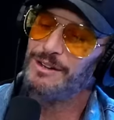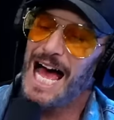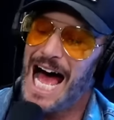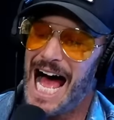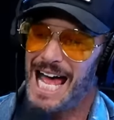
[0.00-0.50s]

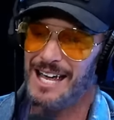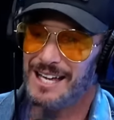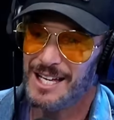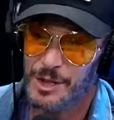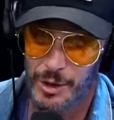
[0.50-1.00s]
Nye,
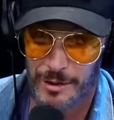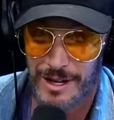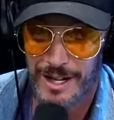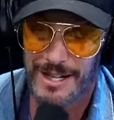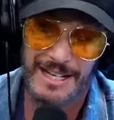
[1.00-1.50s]
dude.
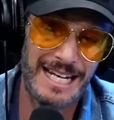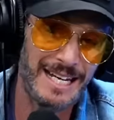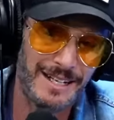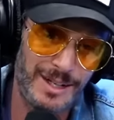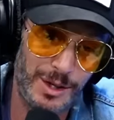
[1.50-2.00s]

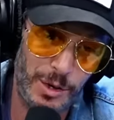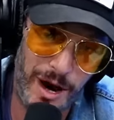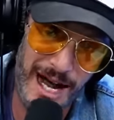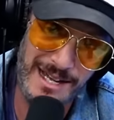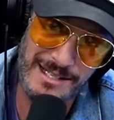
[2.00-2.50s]
Neil
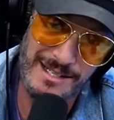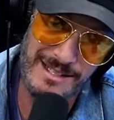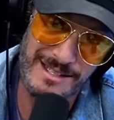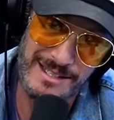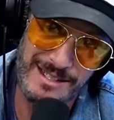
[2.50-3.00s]
Grass,
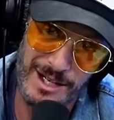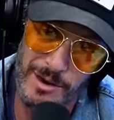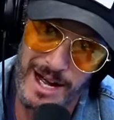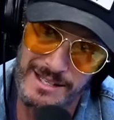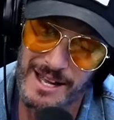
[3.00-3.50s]

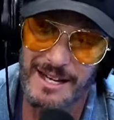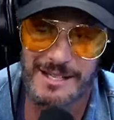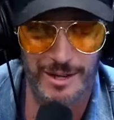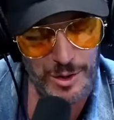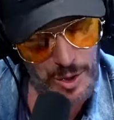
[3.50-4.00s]
DeGrasse
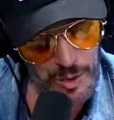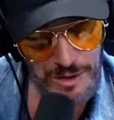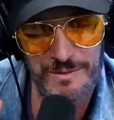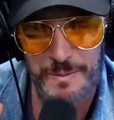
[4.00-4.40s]
Tyson, cool.